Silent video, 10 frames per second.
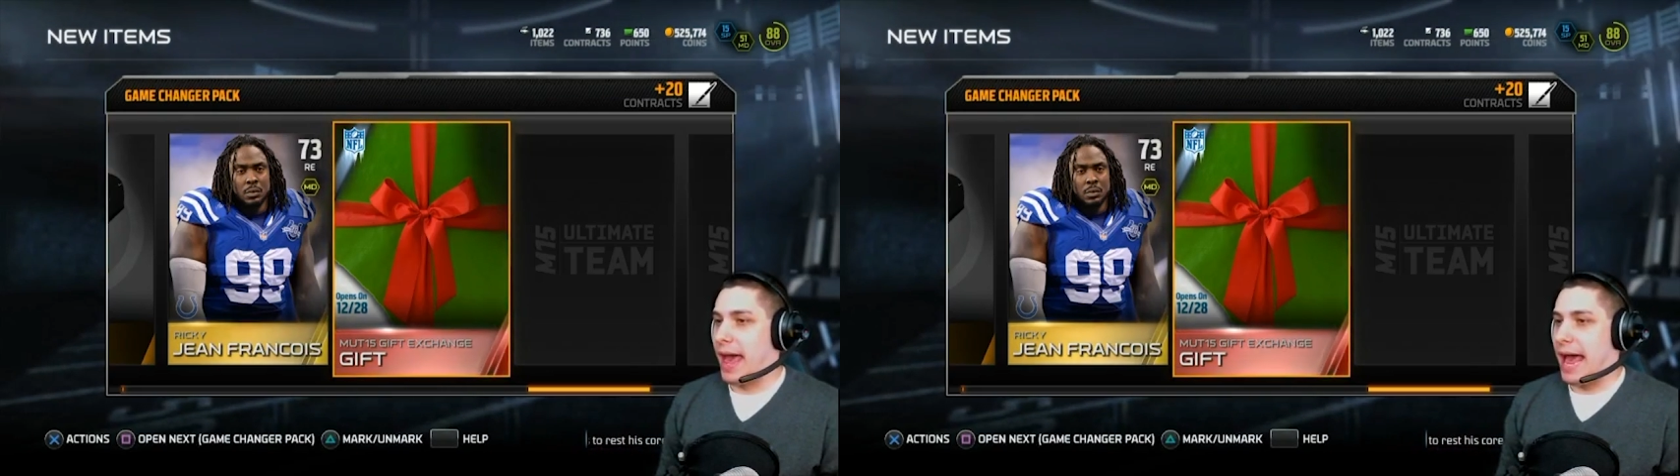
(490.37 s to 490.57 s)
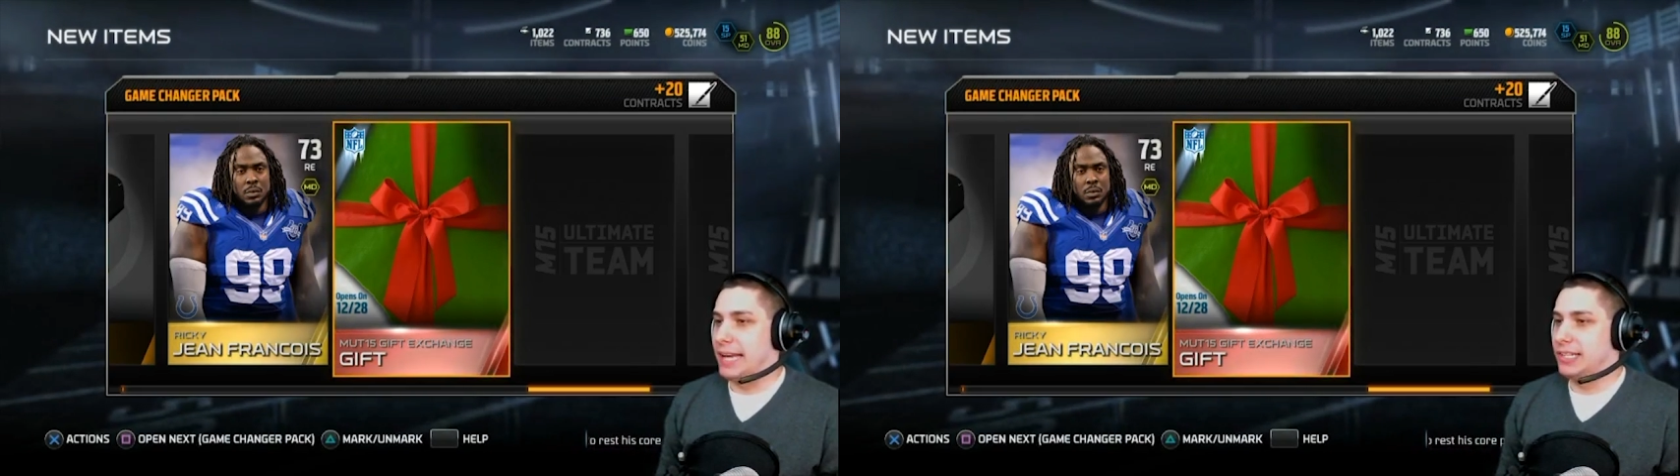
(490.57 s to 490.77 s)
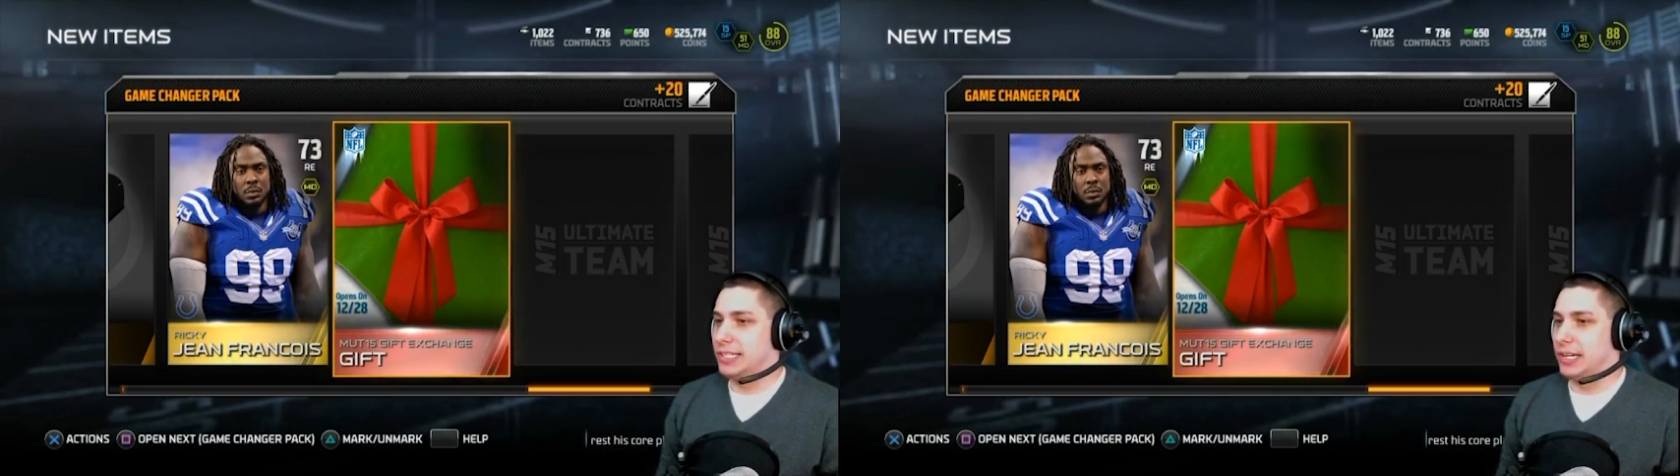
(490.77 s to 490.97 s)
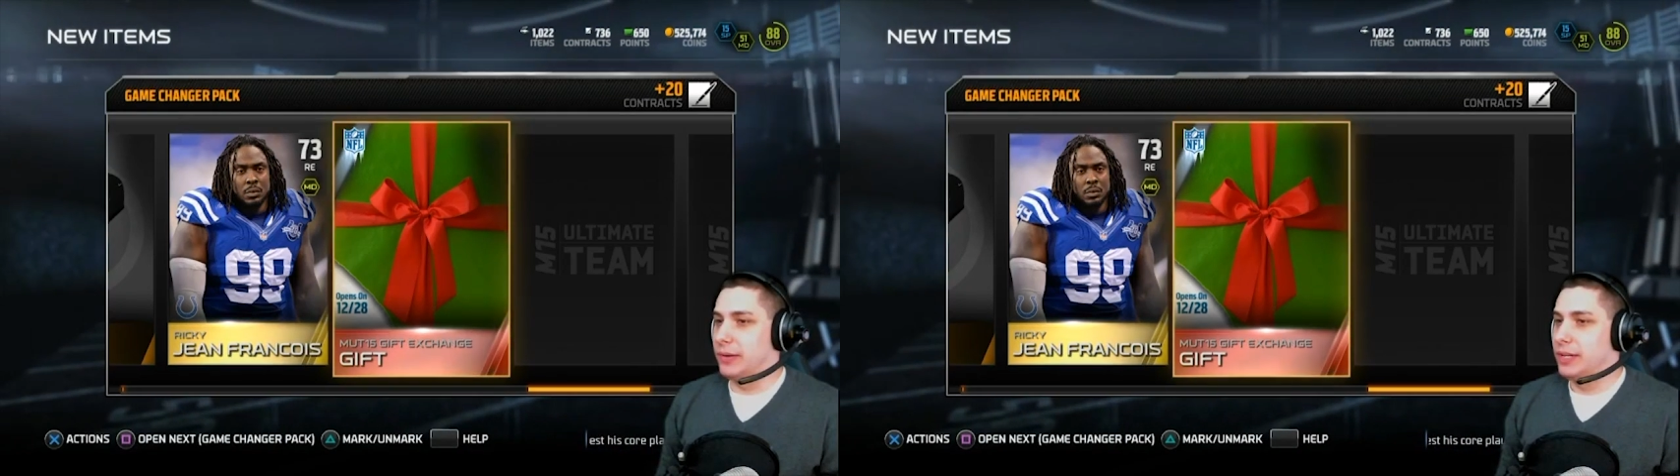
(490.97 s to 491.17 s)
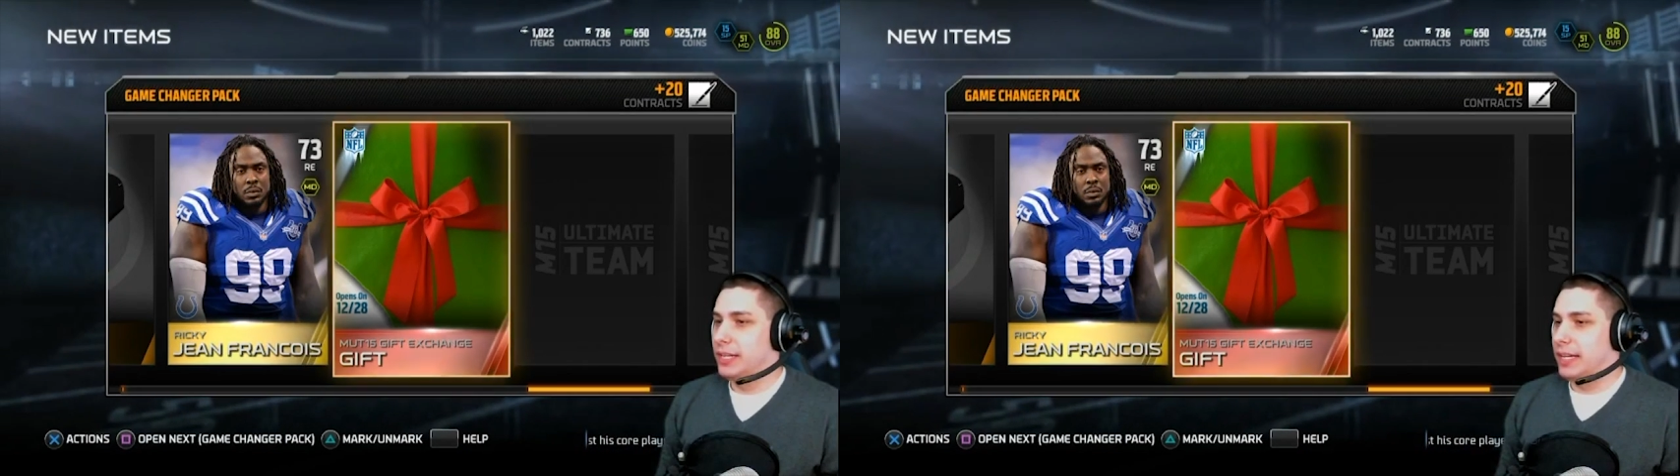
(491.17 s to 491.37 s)

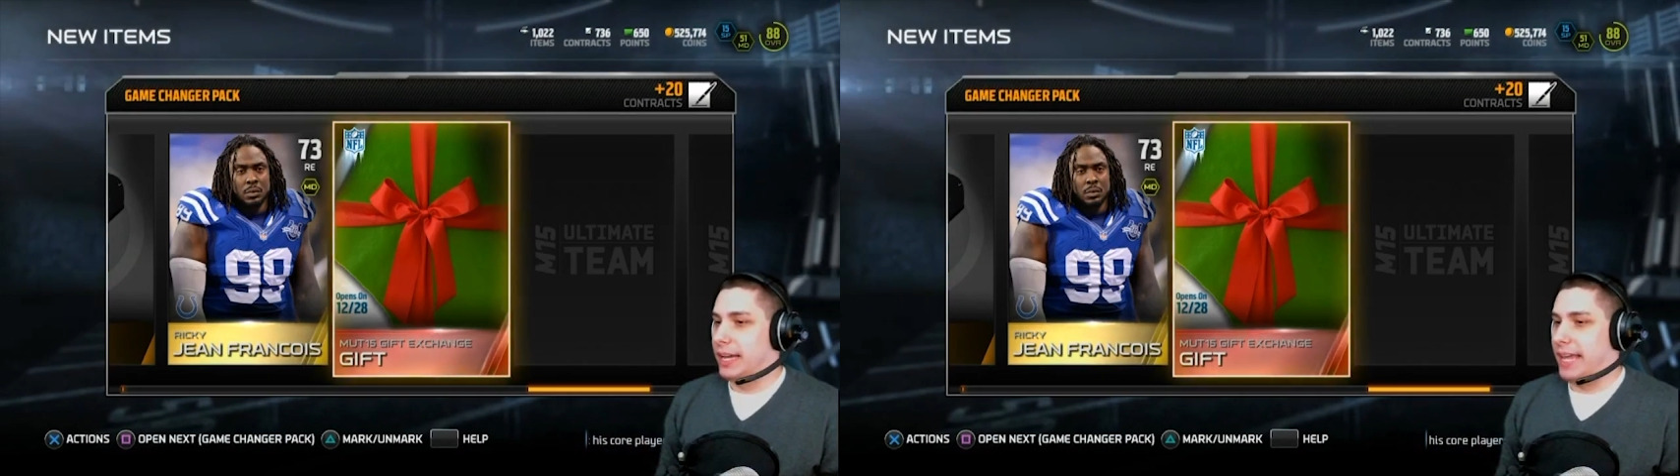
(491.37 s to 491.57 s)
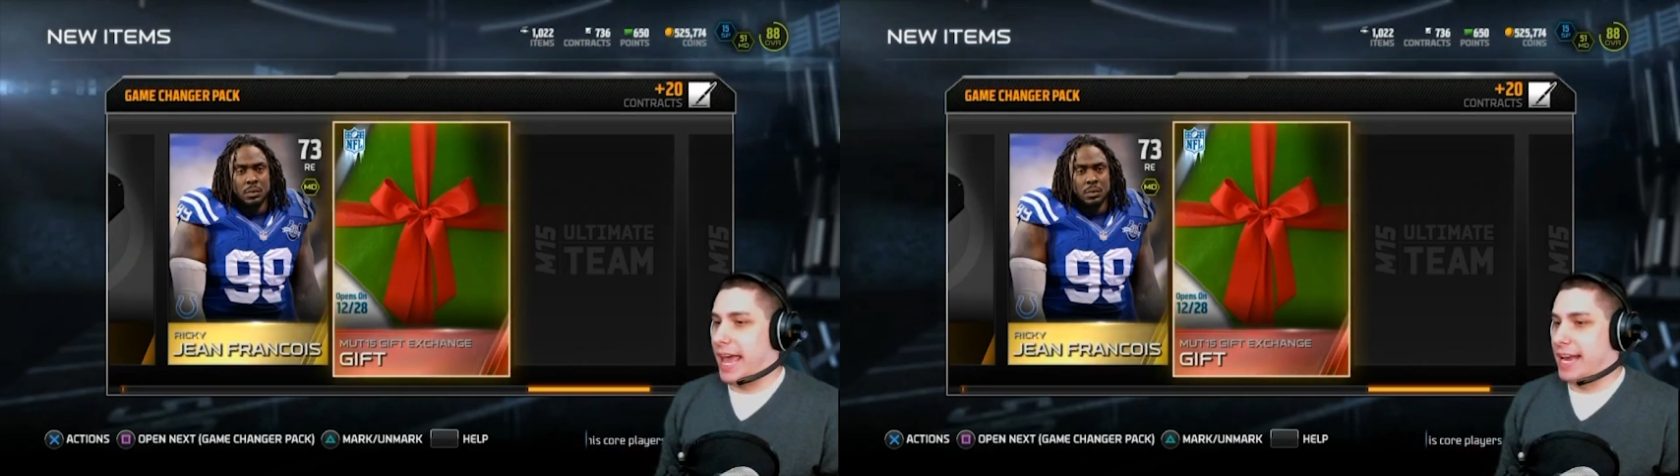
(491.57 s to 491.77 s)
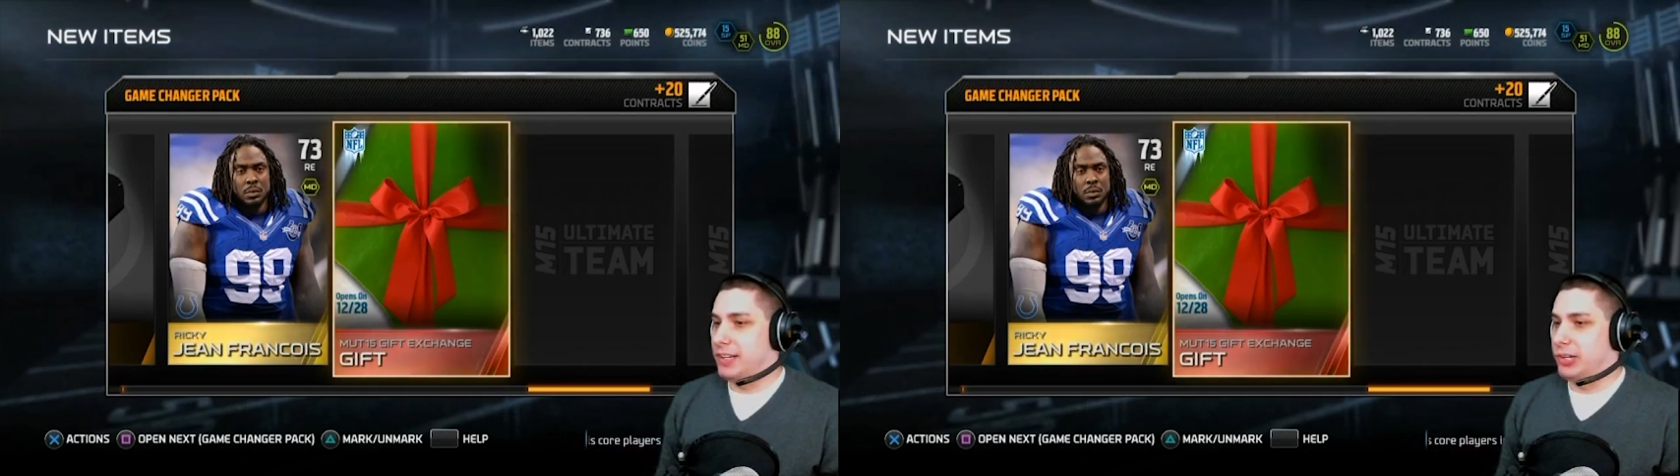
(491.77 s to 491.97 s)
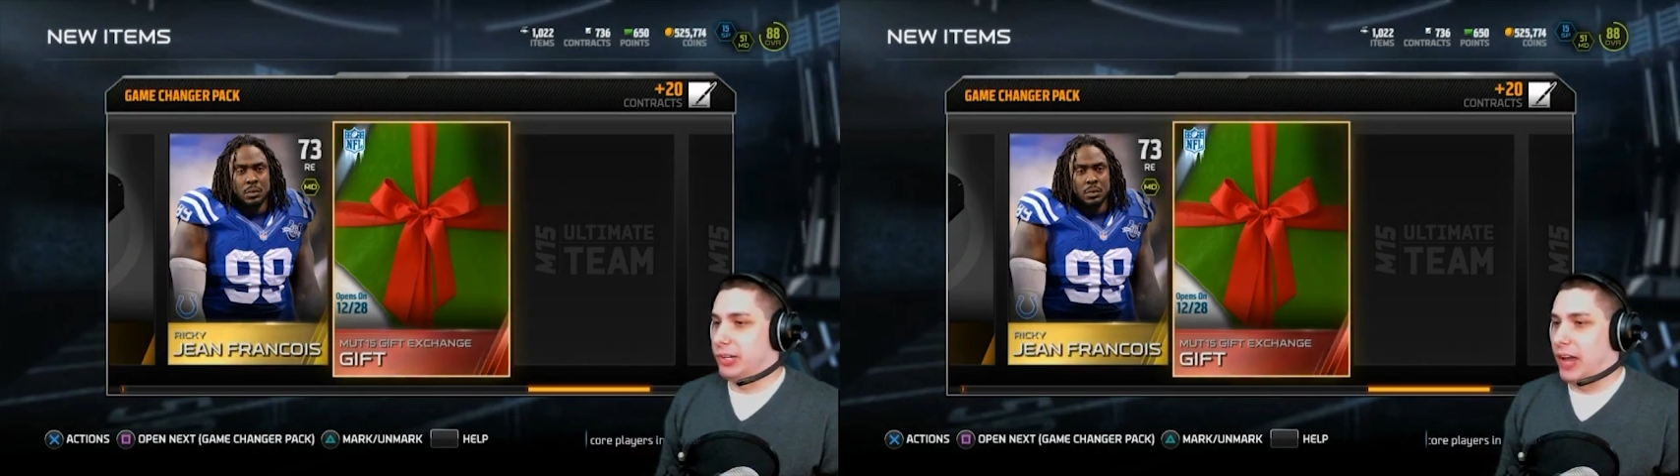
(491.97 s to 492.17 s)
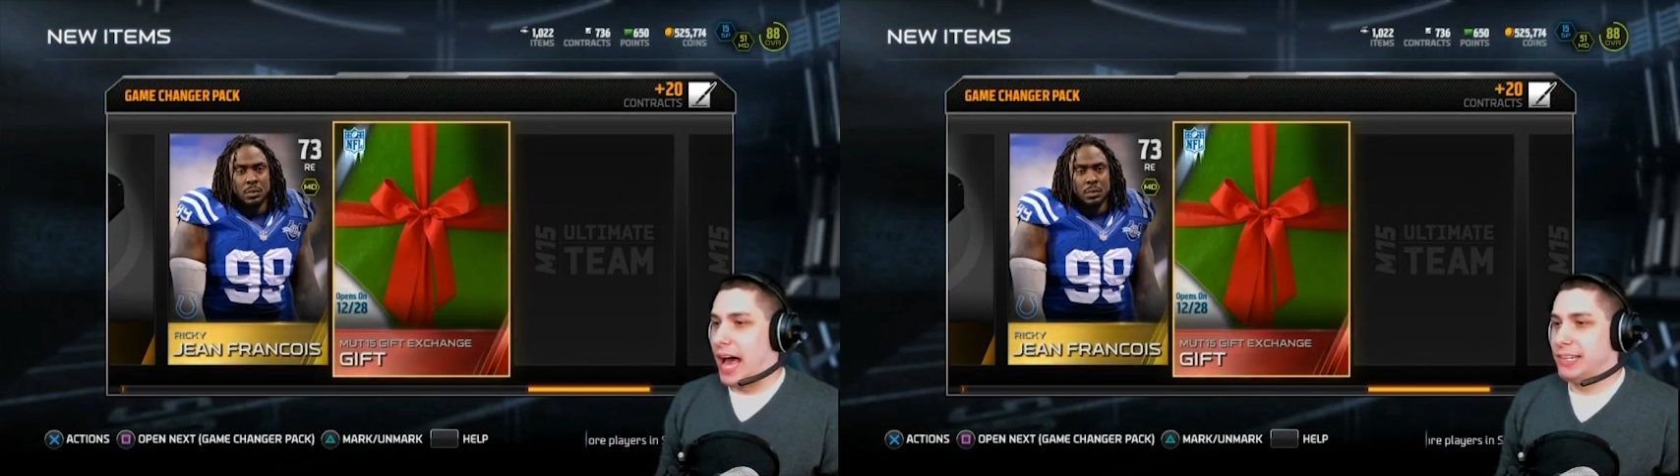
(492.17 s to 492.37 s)
So I'm thinking
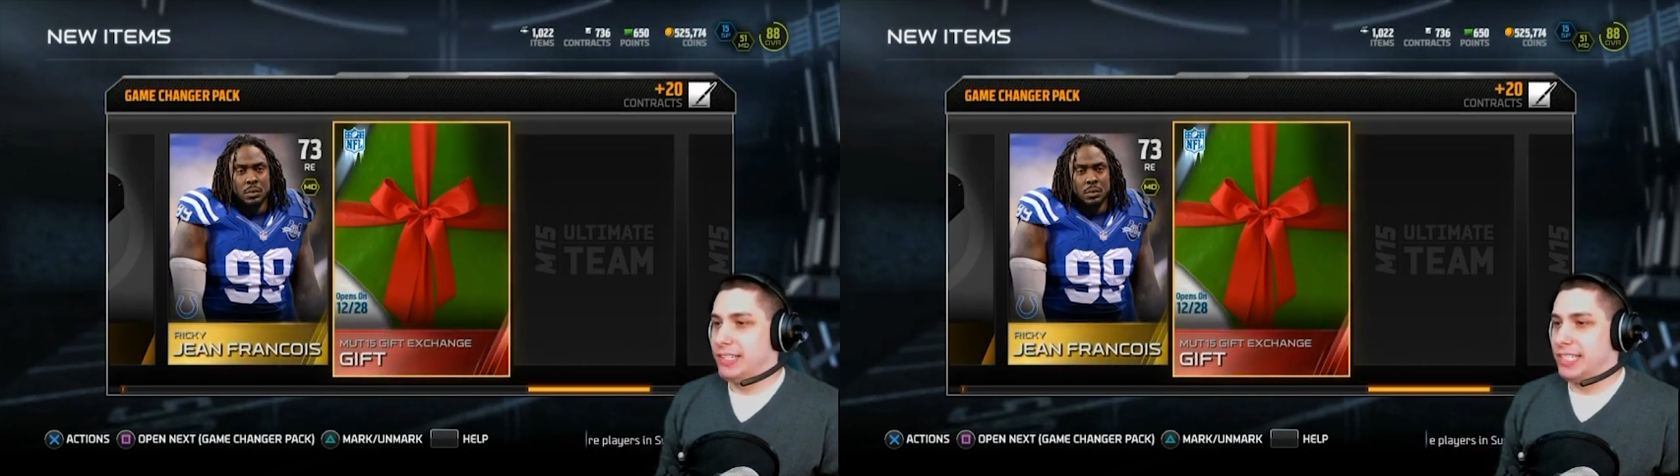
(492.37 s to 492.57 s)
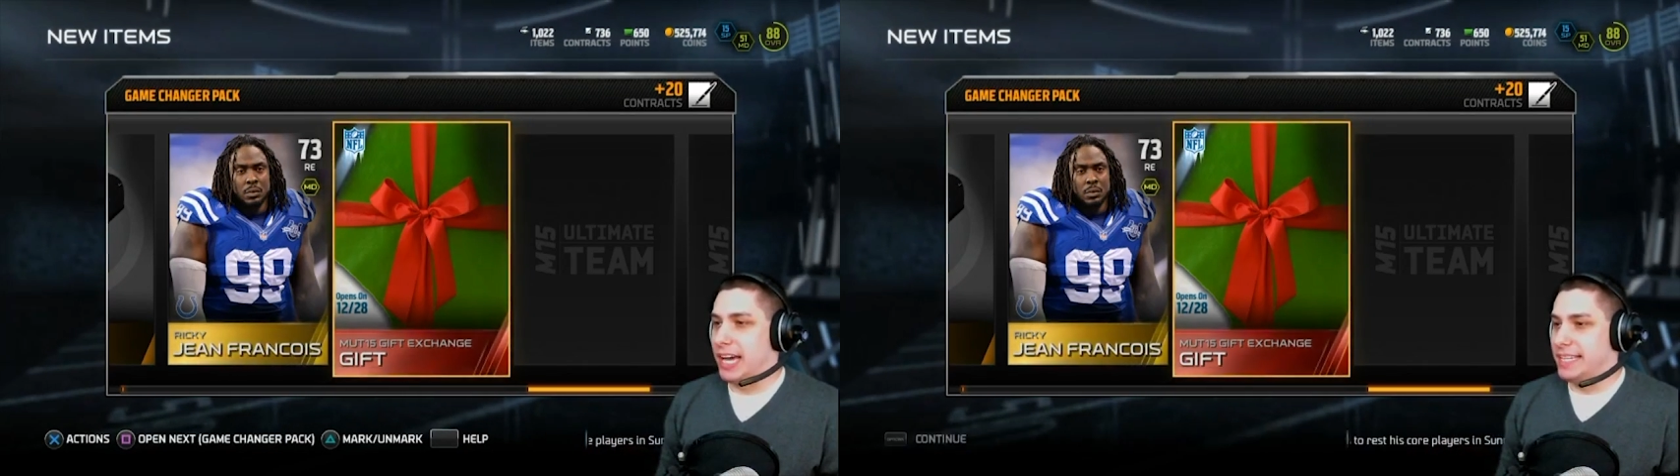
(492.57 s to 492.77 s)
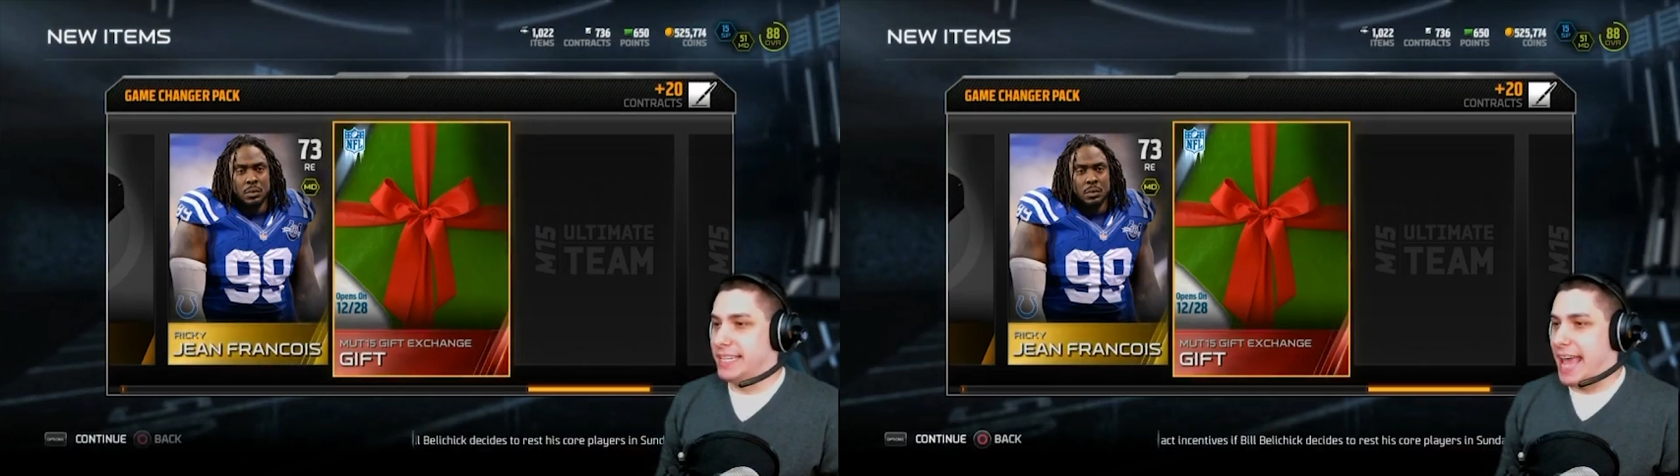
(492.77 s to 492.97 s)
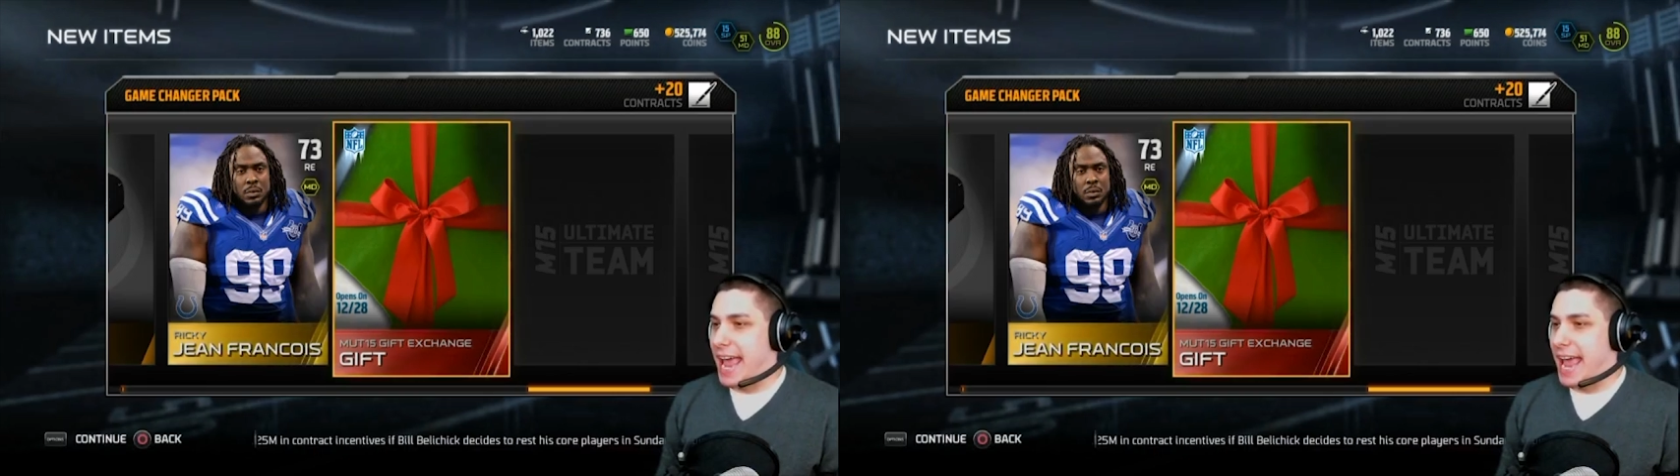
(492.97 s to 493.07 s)
probably a pro pack,